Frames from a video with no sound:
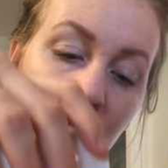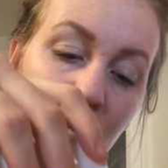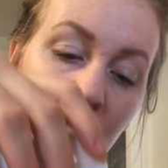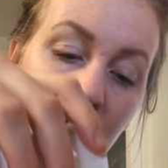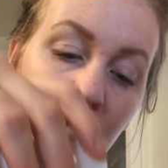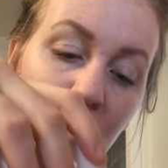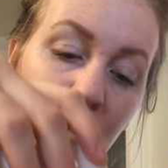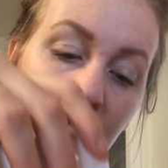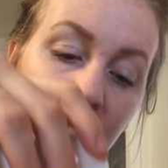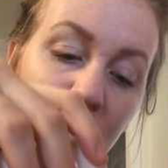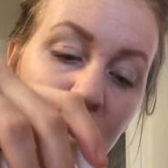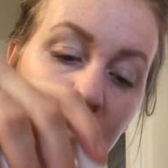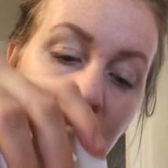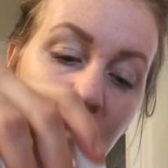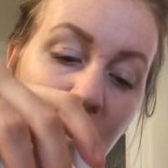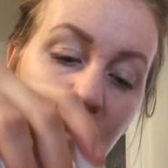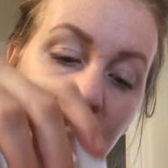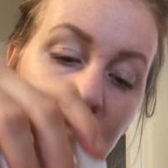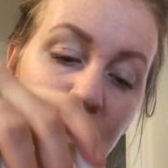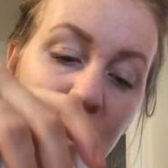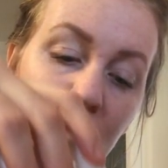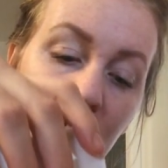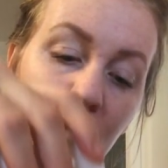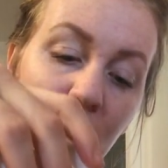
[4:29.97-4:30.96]
it gets
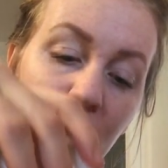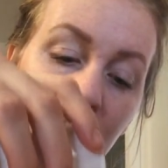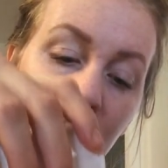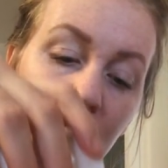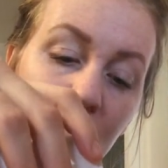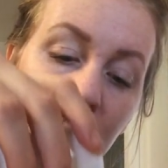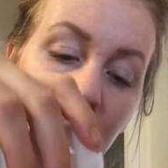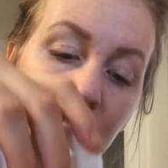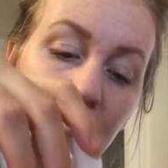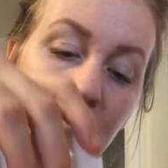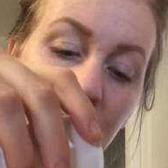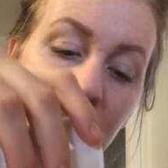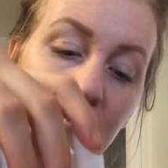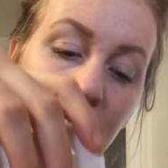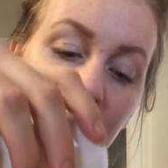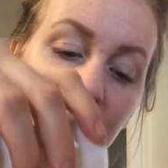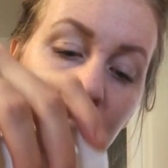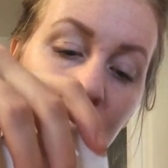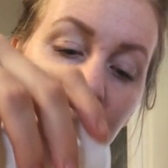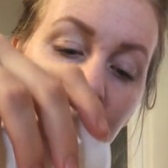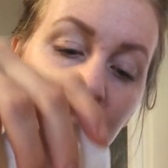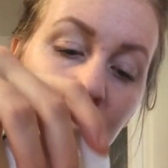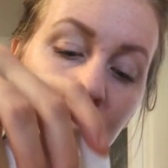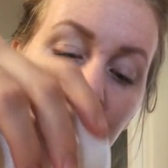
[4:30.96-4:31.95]
messy,
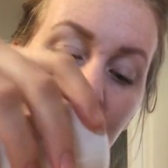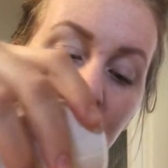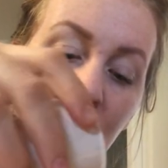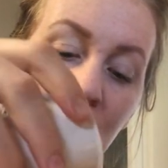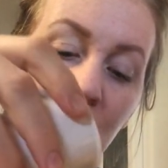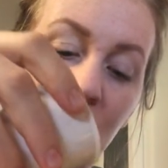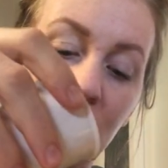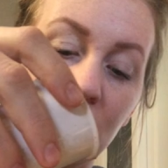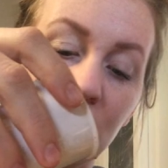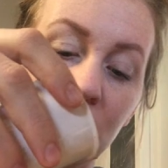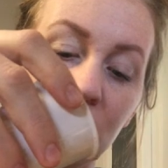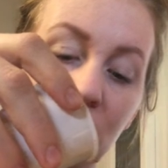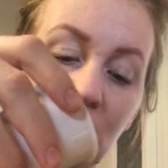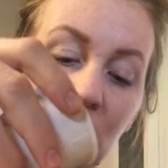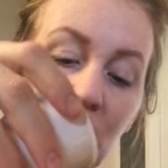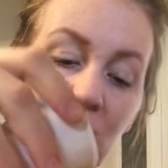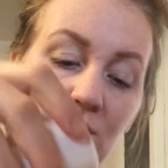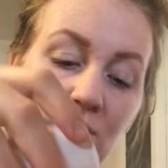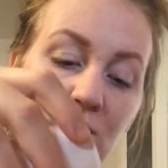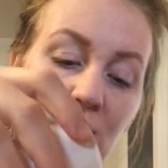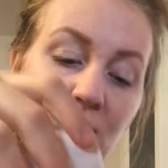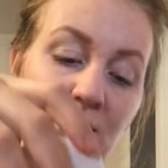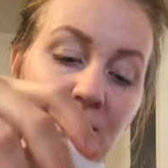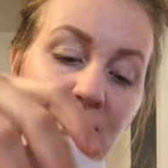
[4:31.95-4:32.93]
so
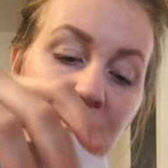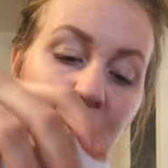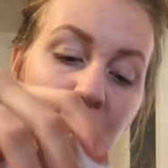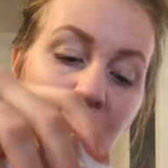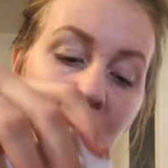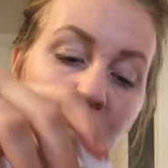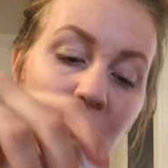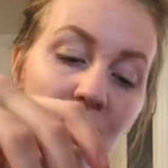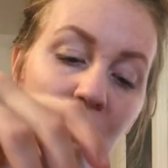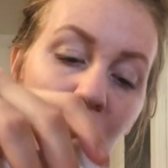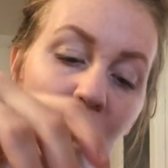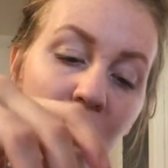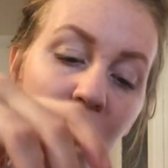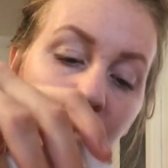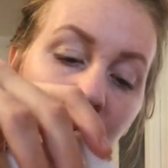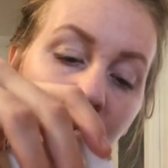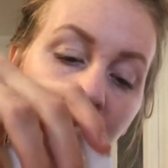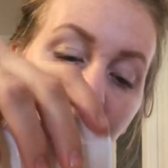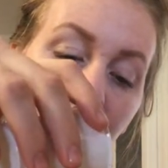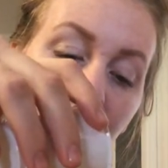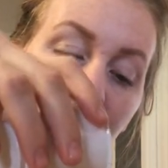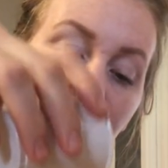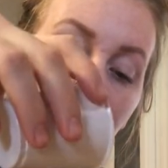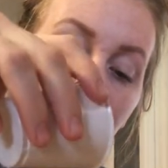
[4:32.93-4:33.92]
just be
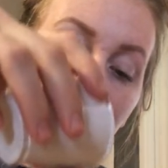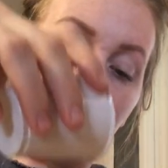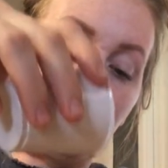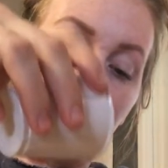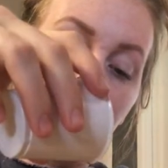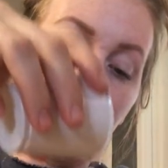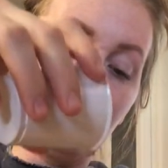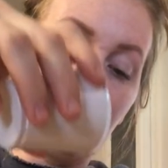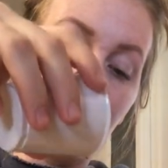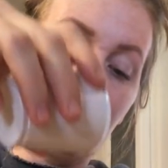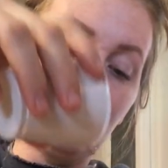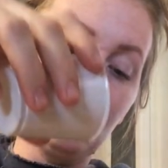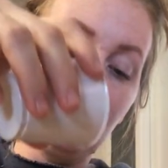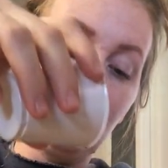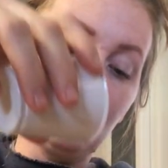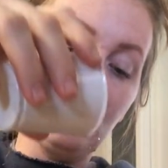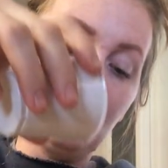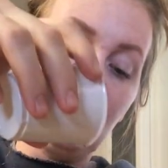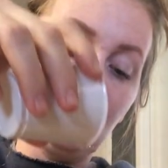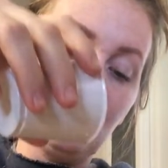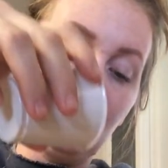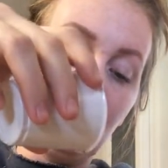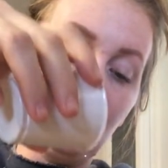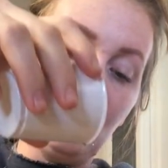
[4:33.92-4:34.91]
aware.
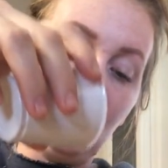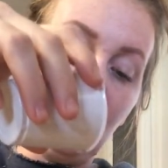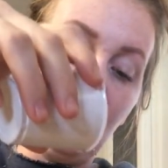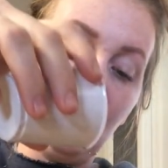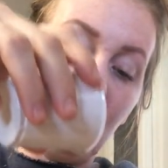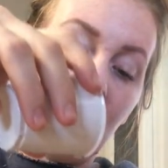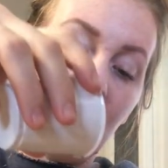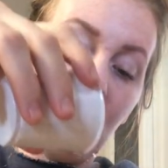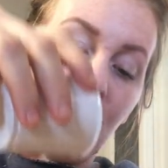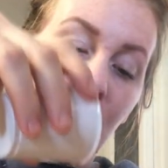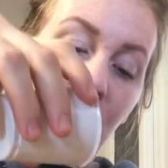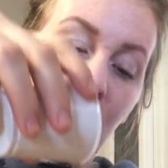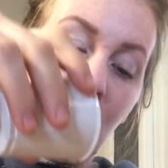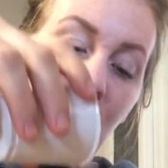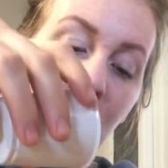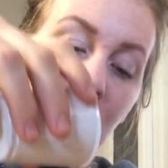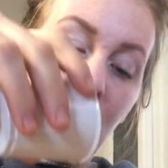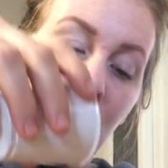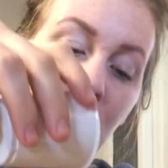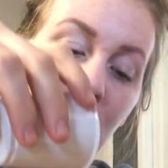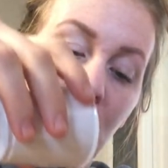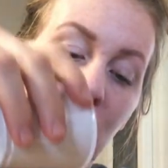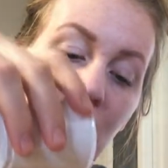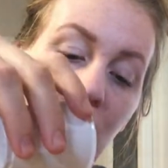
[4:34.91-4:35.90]
And the
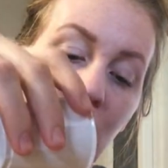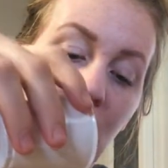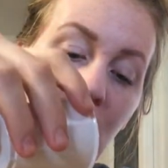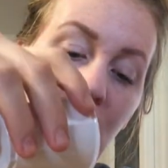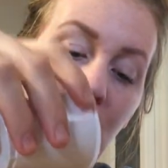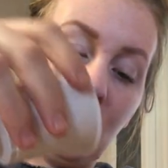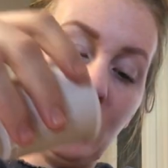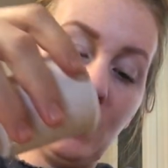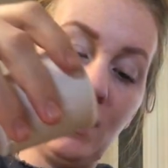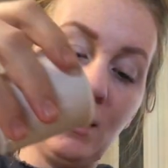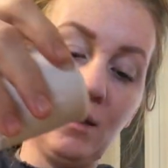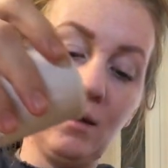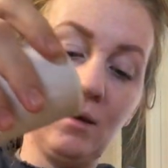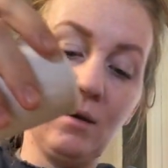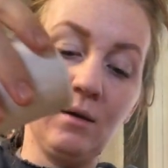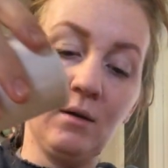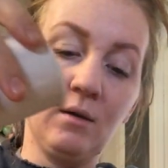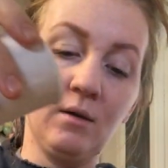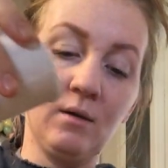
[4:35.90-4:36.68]
farther away,